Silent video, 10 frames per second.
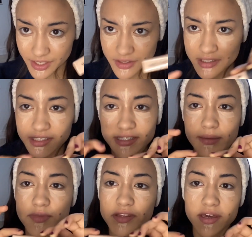This is
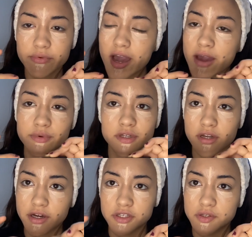something that I would
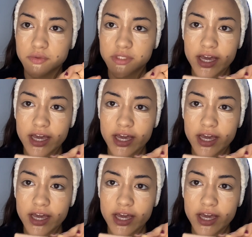not use.